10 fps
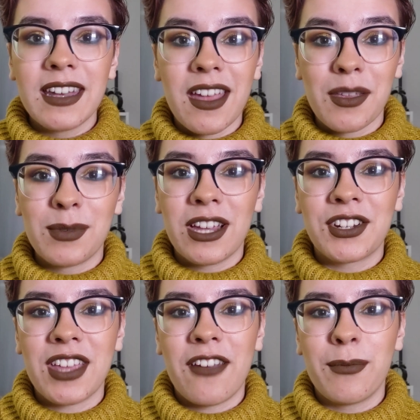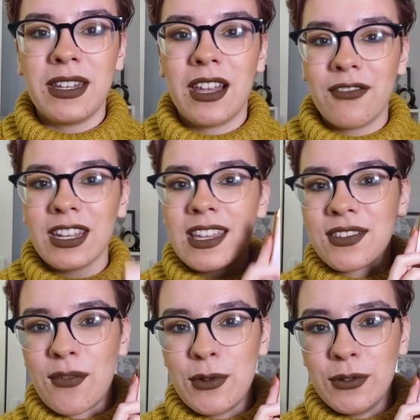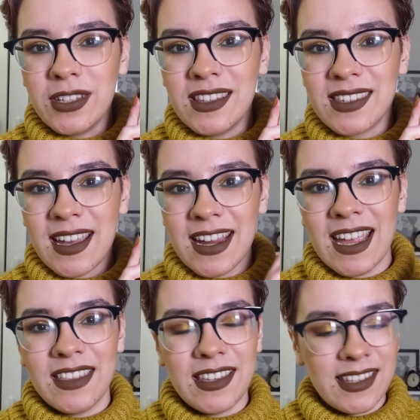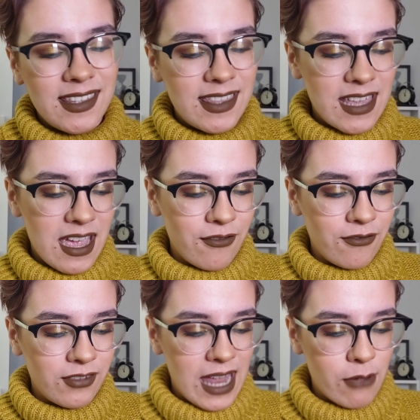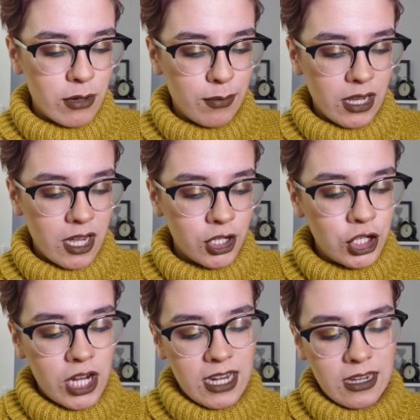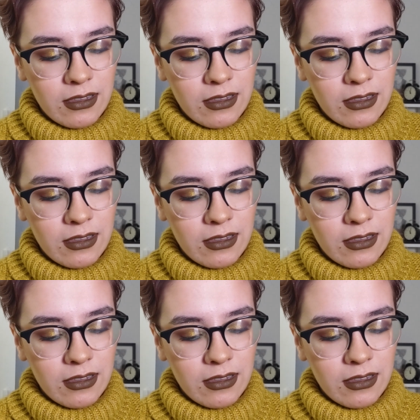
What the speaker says: Another blush that I've been loving is from Odin's Eye, and this is their Flower Blush in